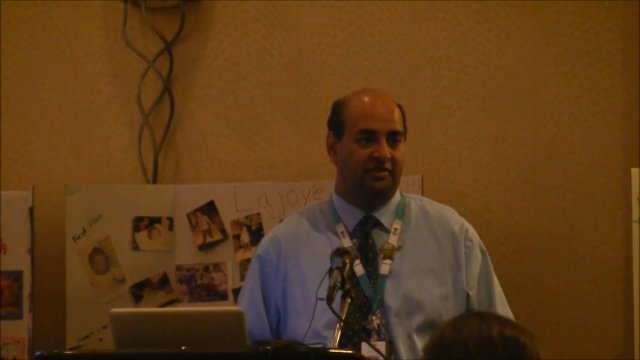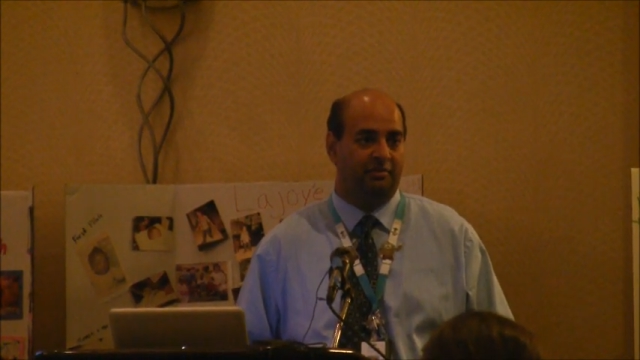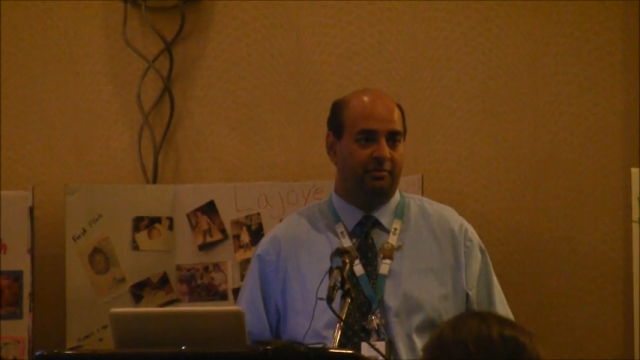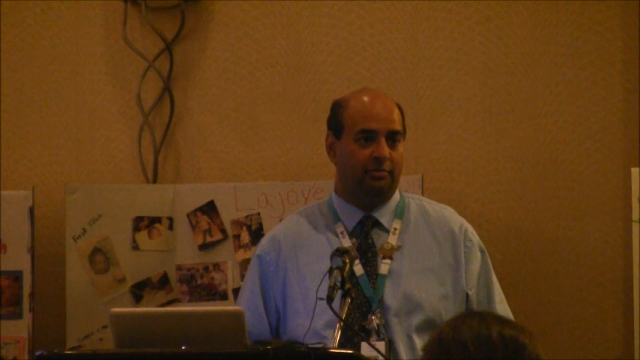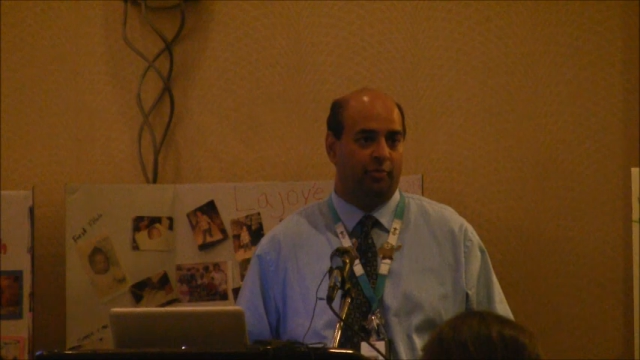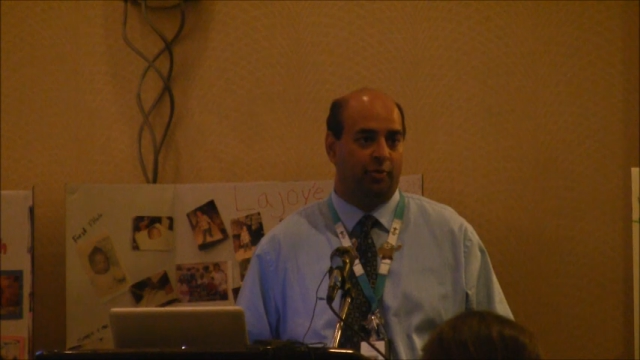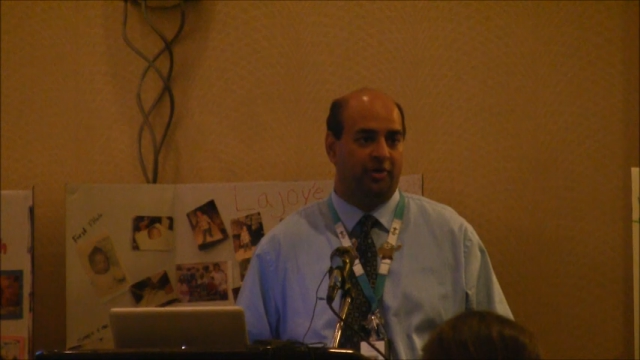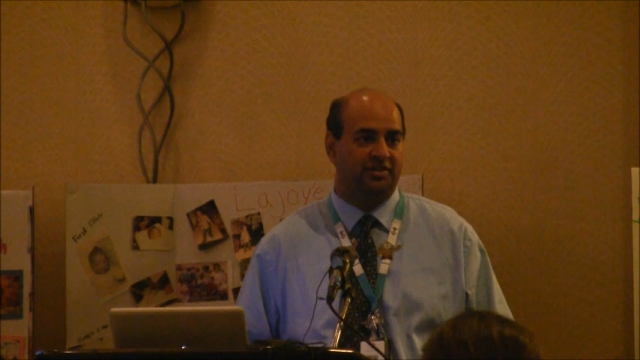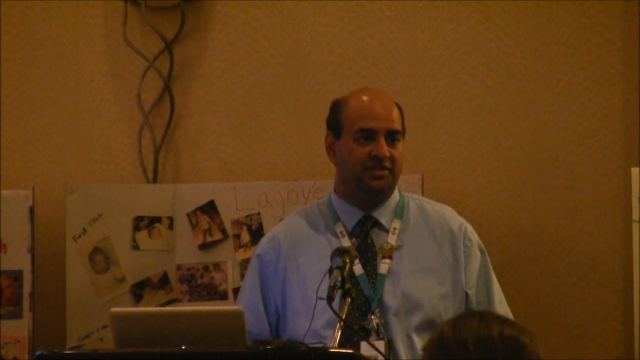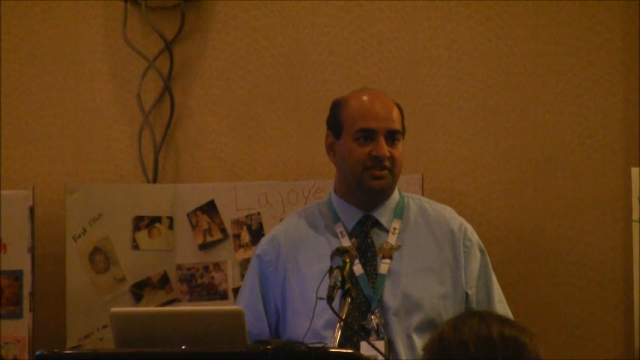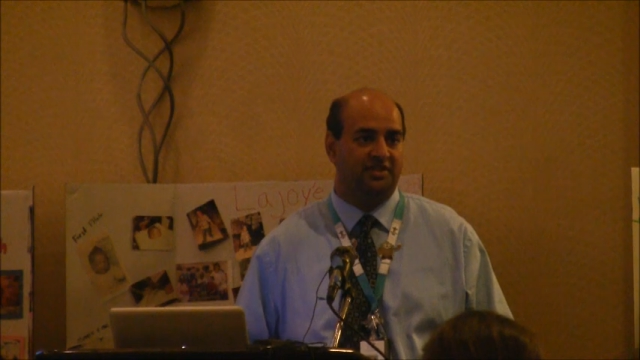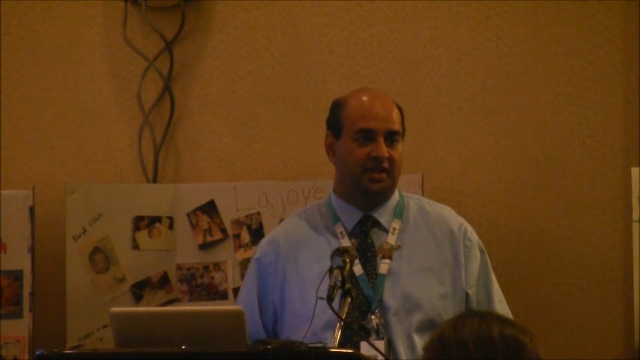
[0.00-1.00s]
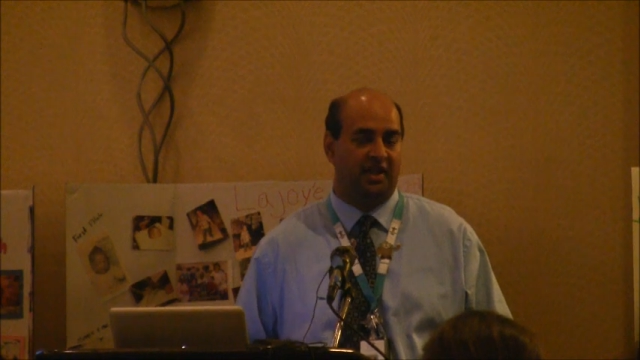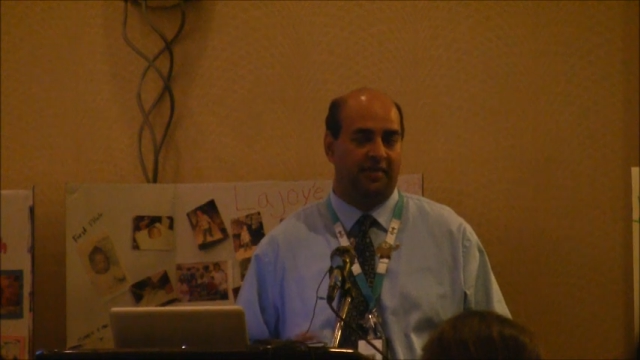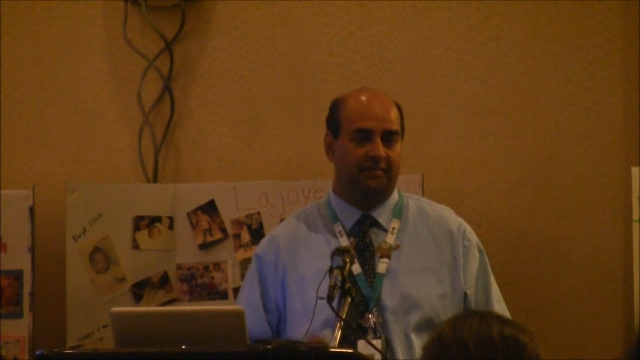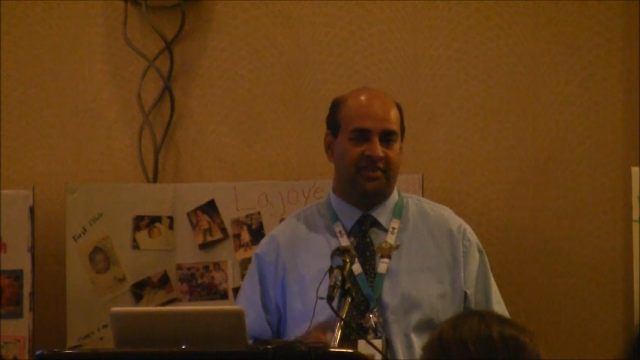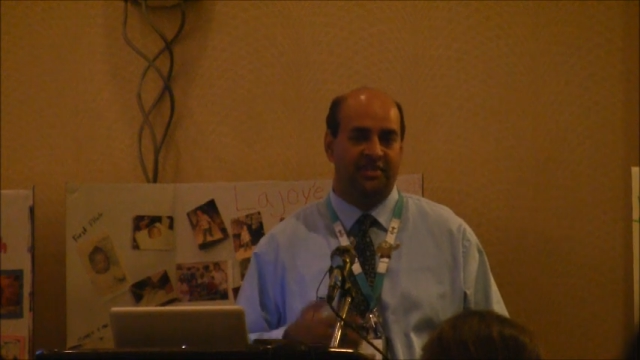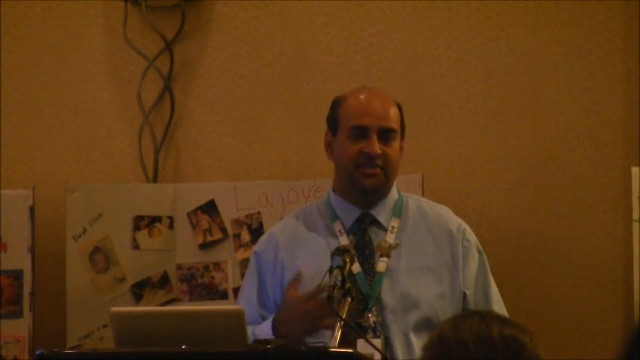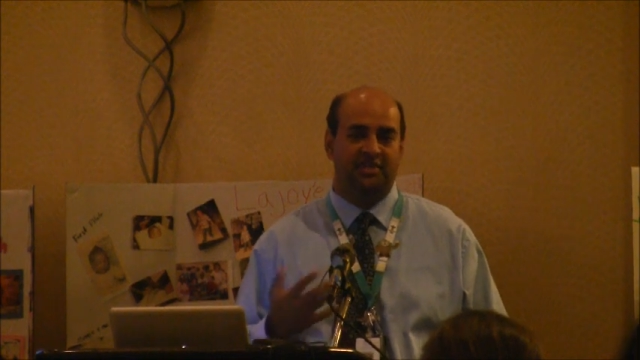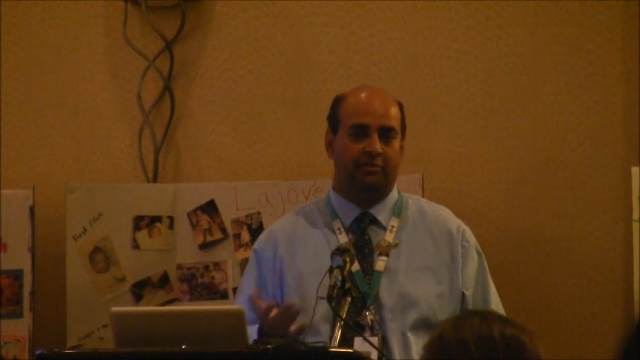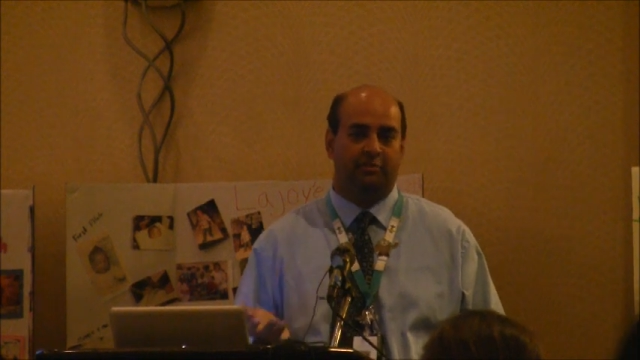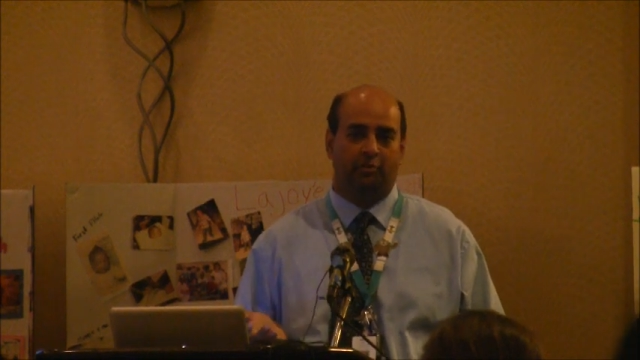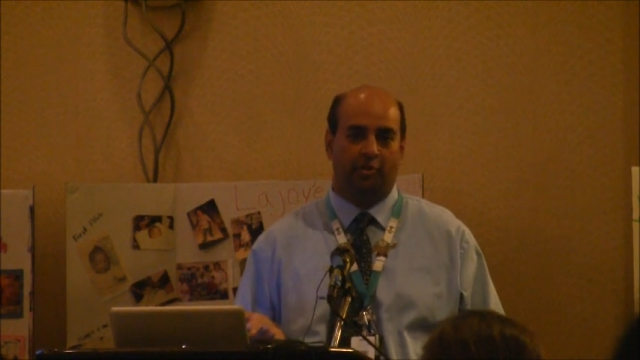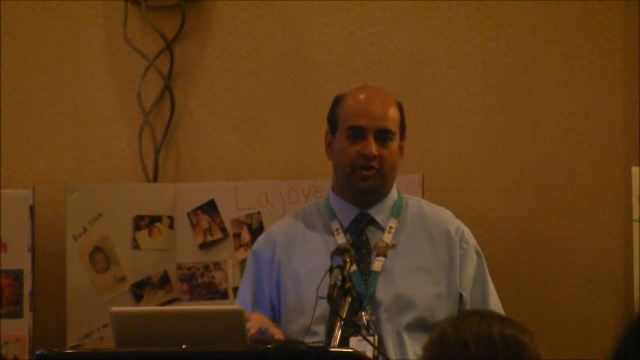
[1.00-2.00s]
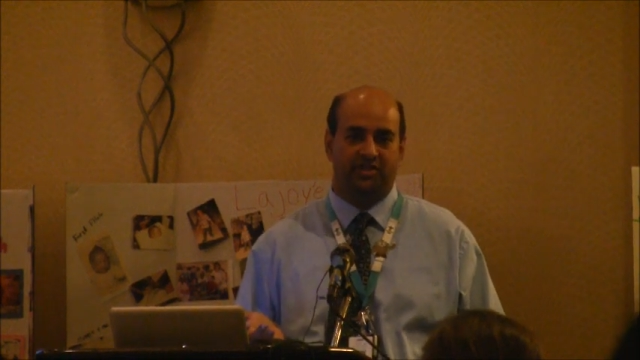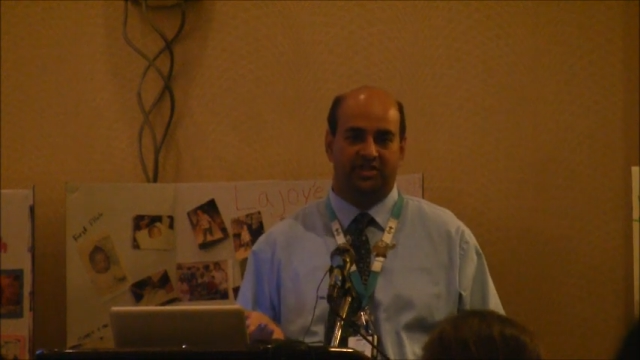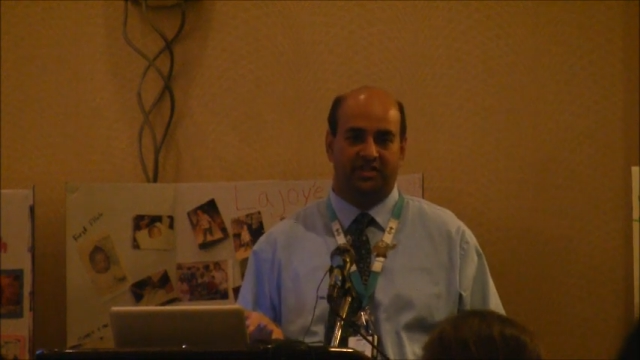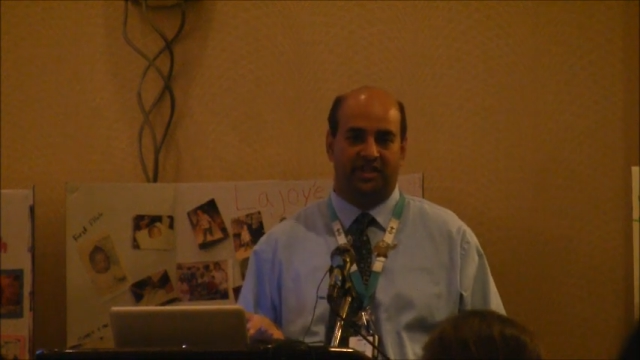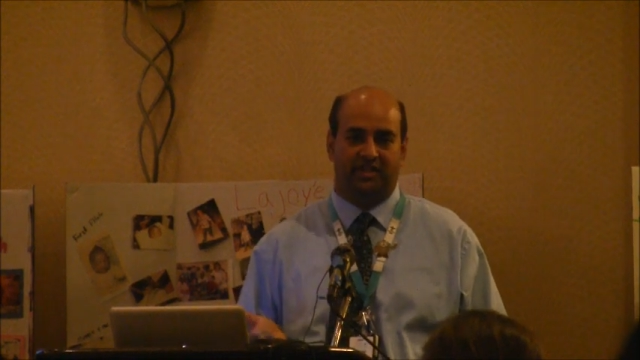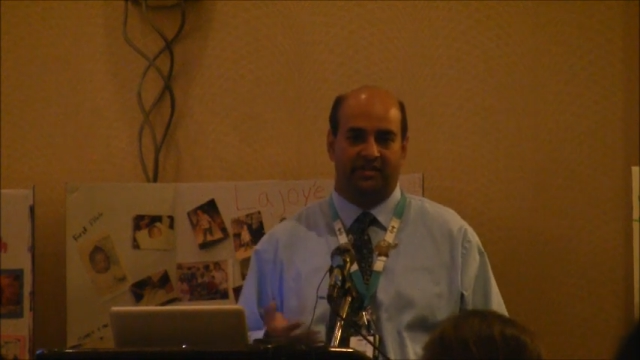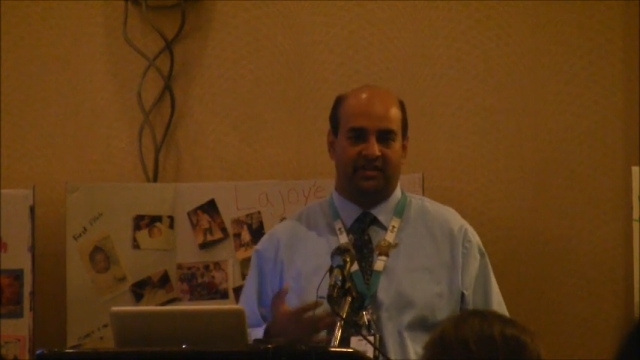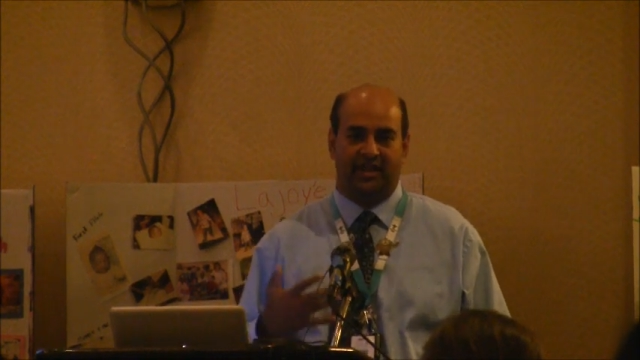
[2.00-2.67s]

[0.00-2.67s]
the reports, um, and these are reports that,